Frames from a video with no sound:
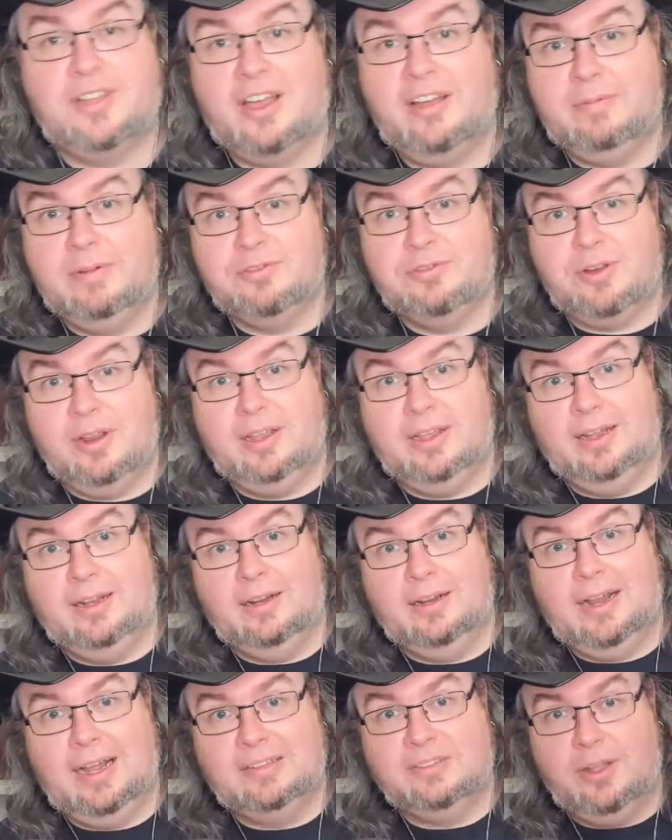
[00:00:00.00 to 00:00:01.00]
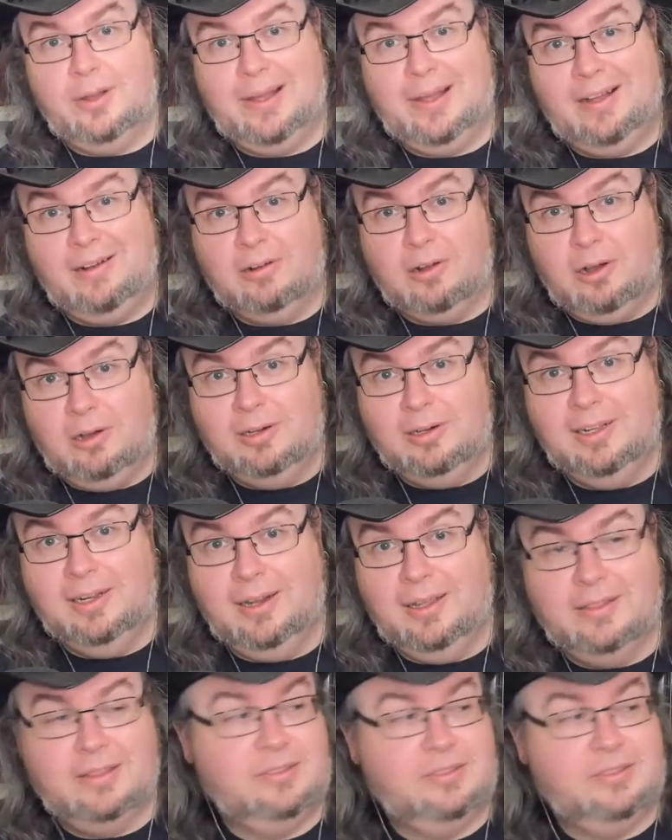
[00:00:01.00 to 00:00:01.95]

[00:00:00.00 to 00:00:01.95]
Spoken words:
I've been drinking has no alcohol in it.